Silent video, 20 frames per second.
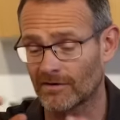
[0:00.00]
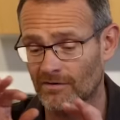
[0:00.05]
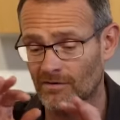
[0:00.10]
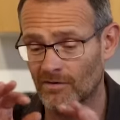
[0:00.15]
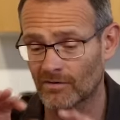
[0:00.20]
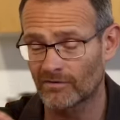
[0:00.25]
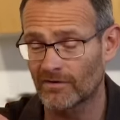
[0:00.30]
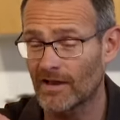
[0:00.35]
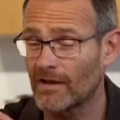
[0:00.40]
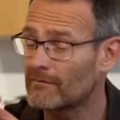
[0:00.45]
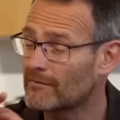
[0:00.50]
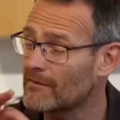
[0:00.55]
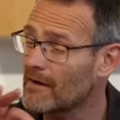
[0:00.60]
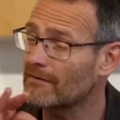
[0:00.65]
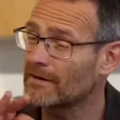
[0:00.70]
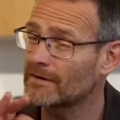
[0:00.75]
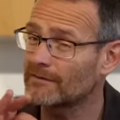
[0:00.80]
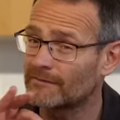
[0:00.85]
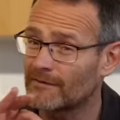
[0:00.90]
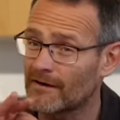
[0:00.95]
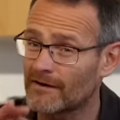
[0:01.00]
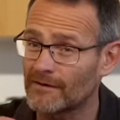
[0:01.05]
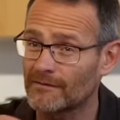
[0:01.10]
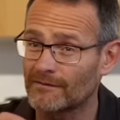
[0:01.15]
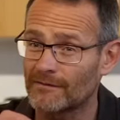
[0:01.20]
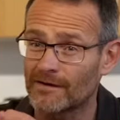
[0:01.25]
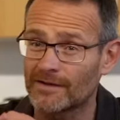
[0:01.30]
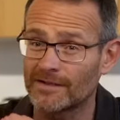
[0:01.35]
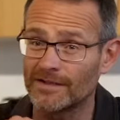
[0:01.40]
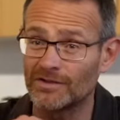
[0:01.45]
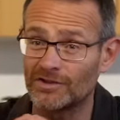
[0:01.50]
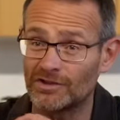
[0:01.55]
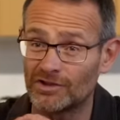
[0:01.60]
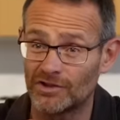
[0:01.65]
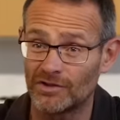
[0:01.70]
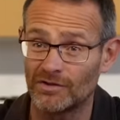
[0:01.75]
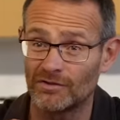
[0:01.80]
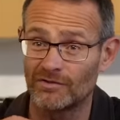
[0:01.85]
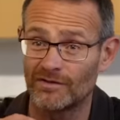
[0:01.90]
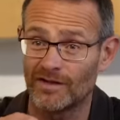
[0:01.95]
And of course, they're very, very finely
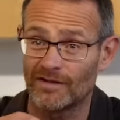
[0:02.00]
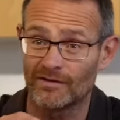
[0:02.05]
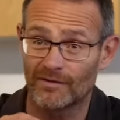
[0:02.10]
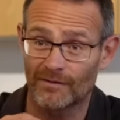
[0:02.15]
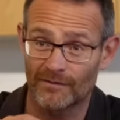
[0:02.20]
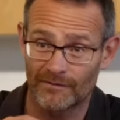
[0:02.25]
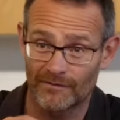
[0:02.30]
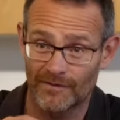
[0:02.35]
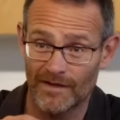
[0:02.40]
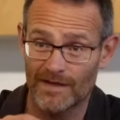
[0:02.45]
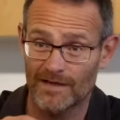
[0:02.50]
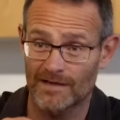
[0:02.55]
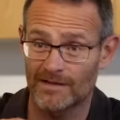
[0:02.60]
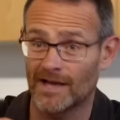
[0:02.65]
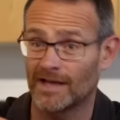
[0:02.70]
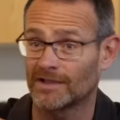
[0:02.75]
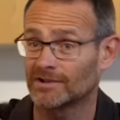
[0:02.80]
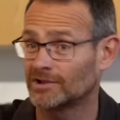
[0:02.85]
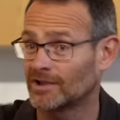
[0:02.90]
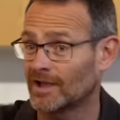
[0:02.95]
tuned into feeling that